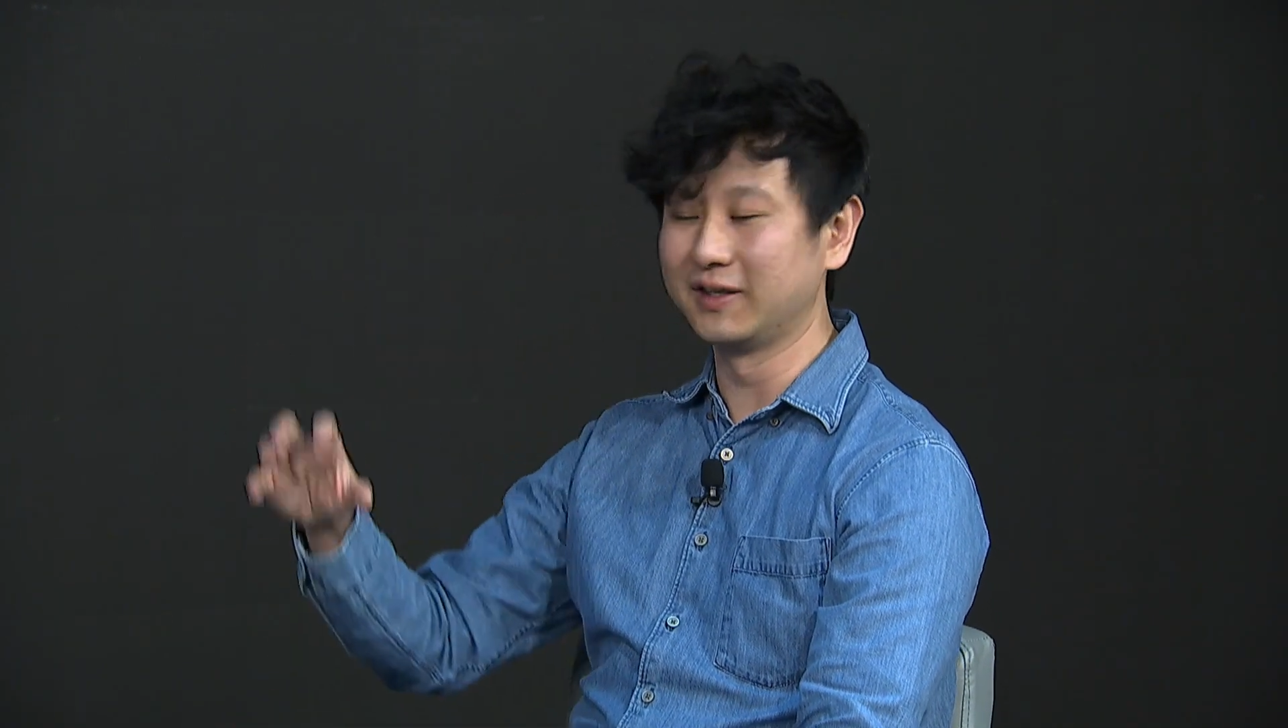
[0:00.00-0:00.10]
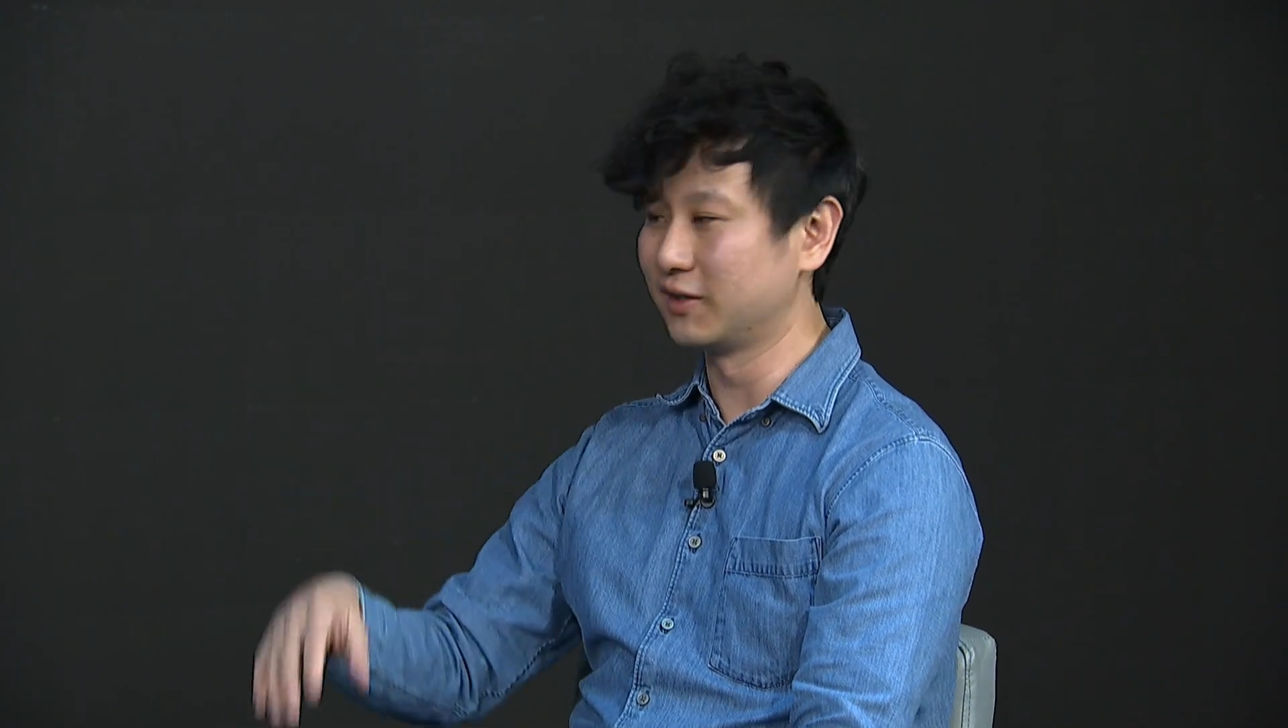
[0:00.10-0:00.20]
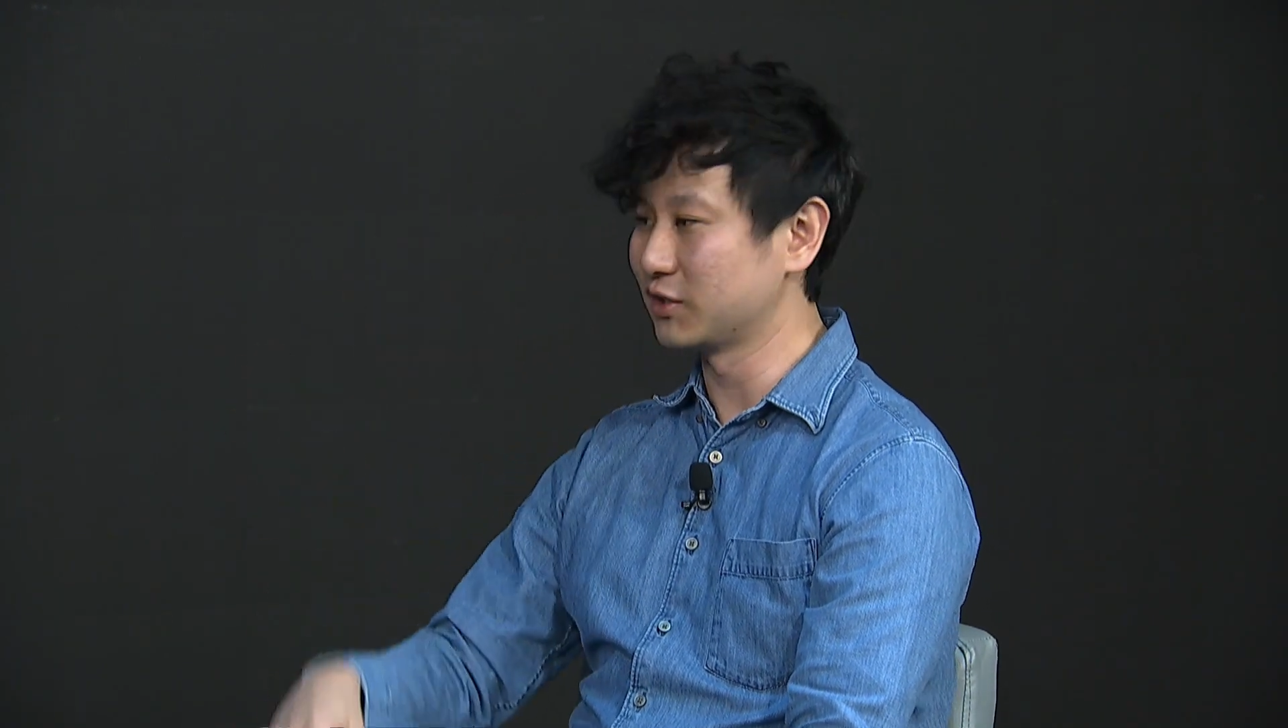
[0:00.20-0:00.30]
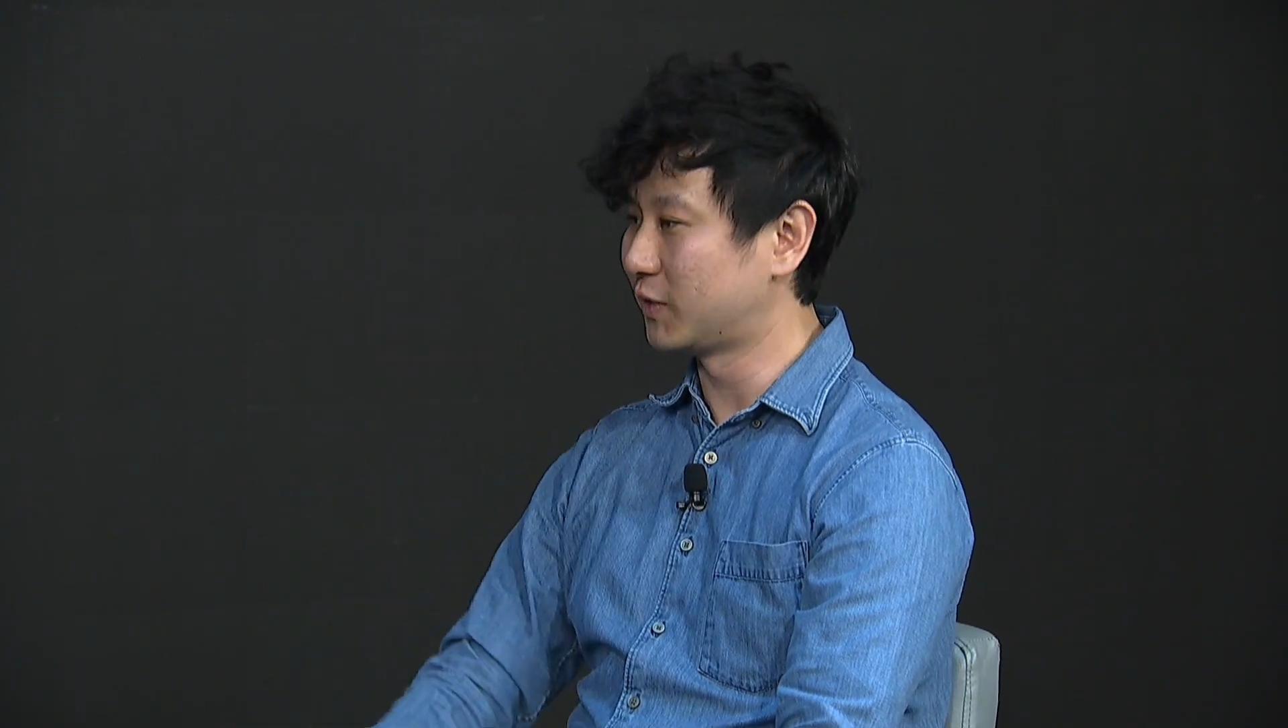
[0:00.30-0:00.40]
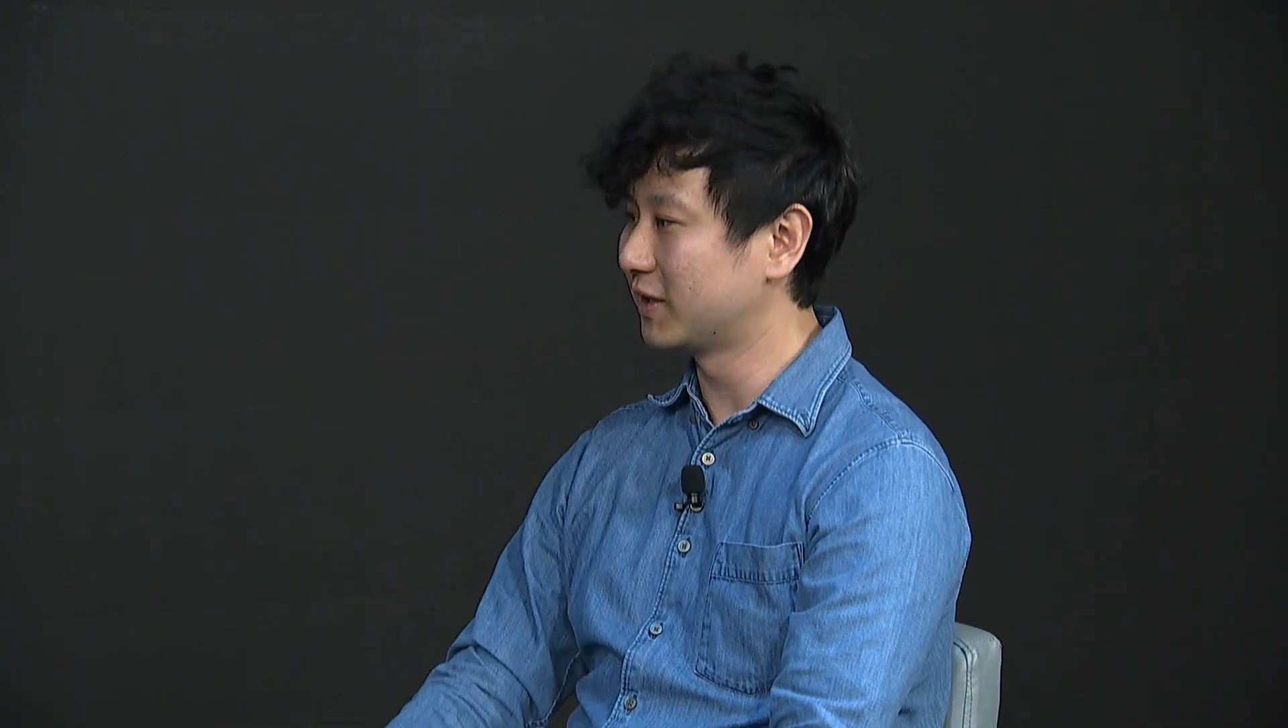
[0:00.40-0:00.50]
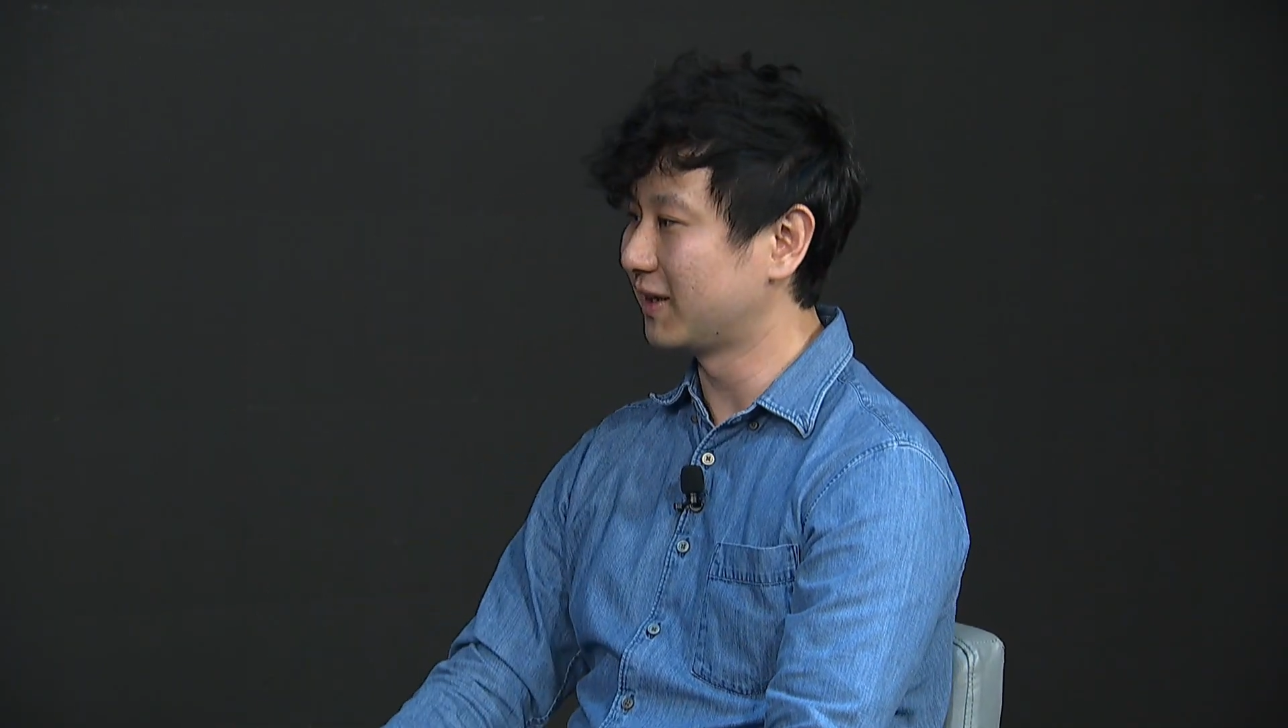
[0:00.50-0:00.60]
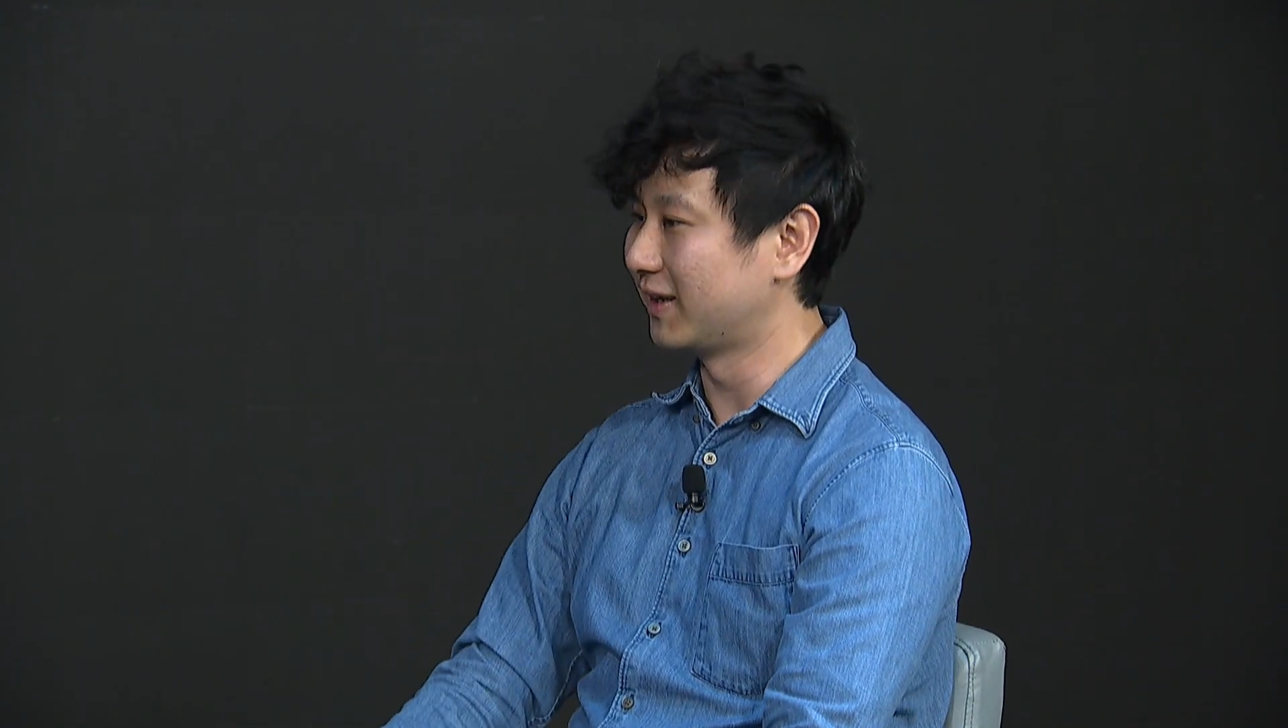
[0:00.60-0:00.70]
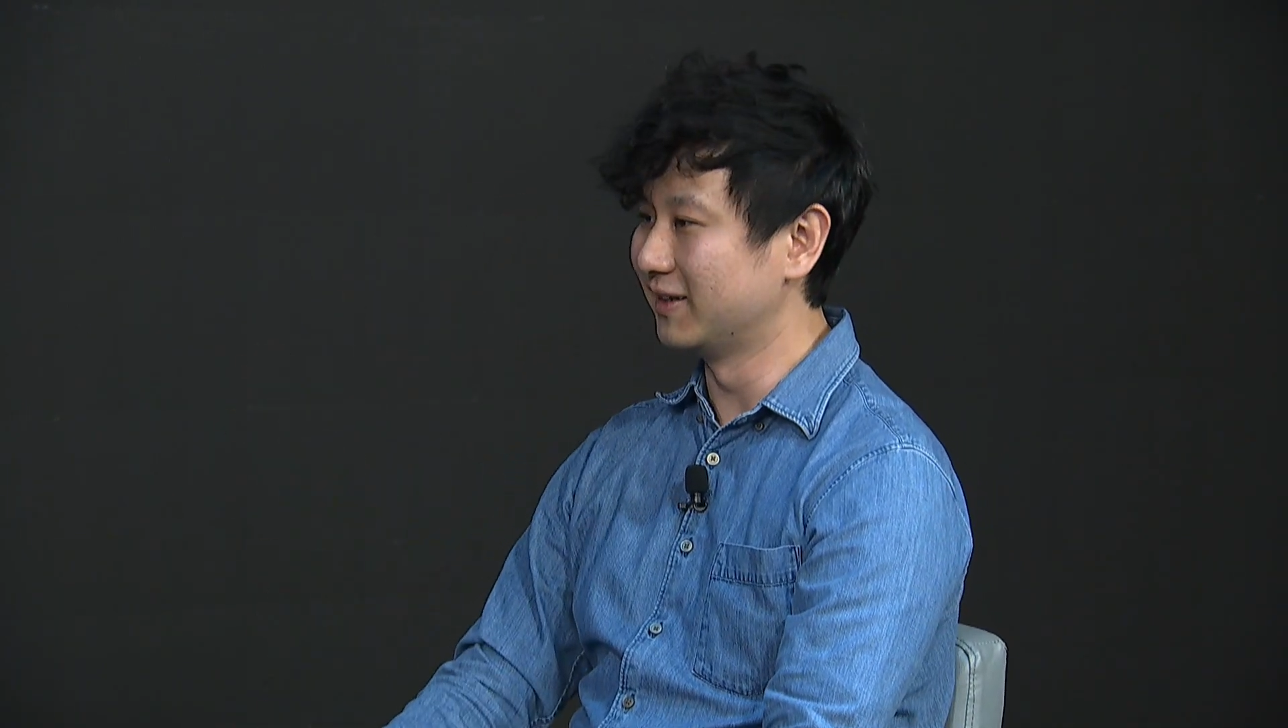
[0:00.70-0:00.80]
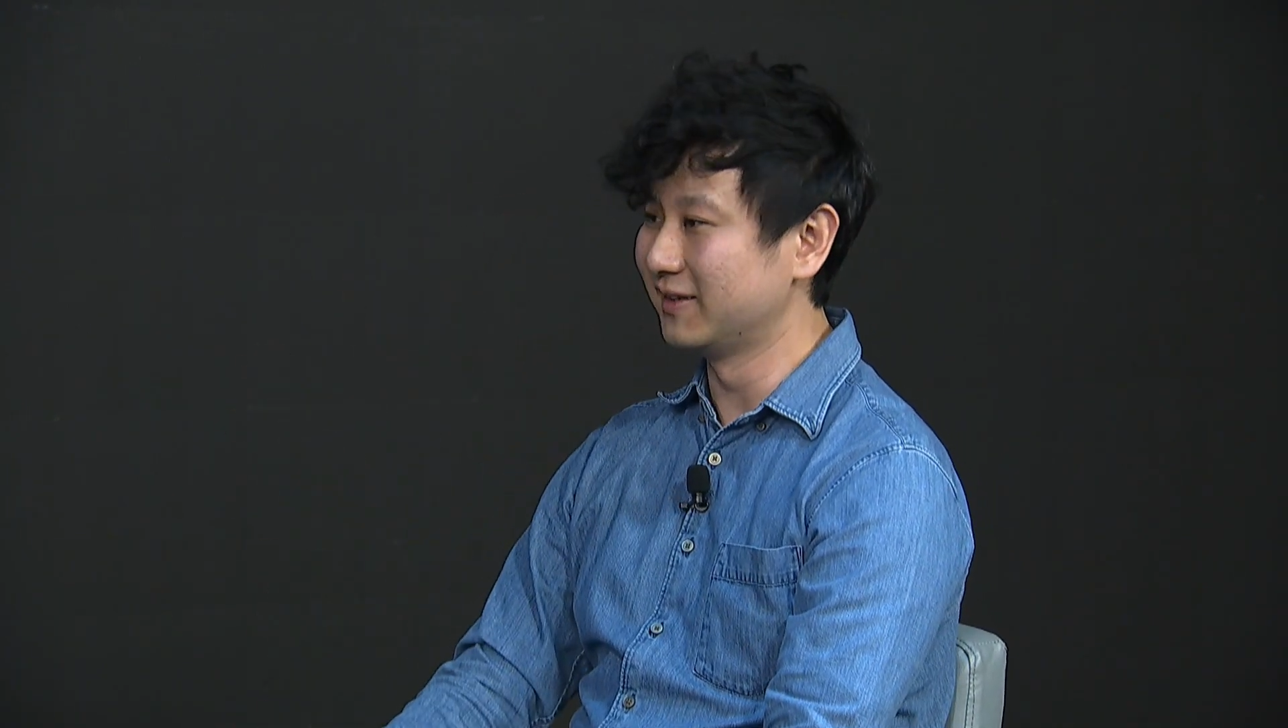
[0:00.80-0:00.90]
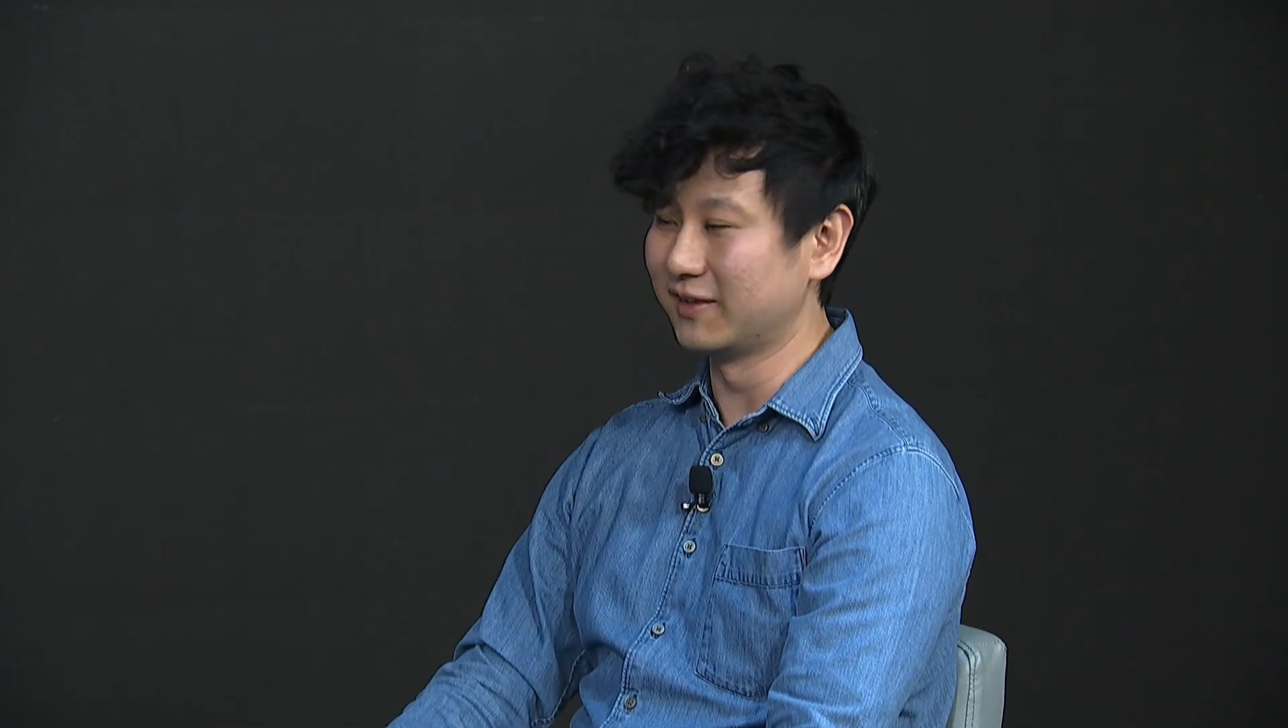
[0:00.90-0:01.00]
there was one
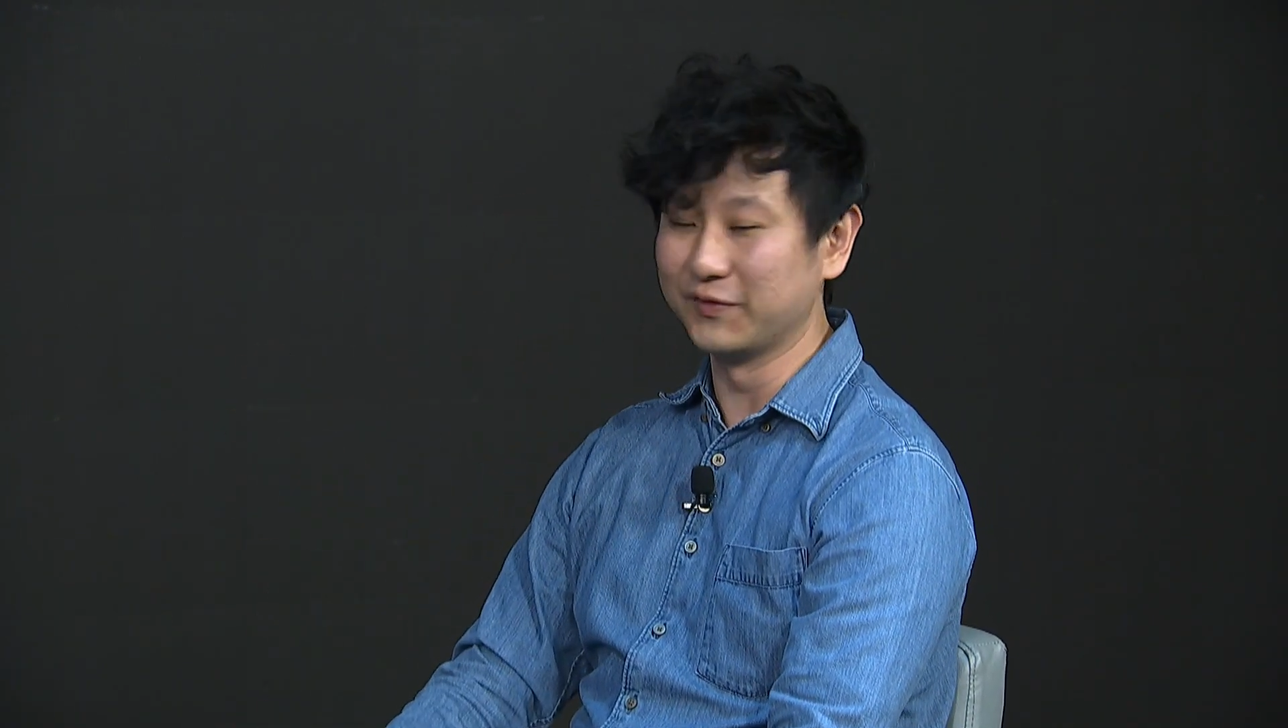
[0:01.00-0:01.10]
client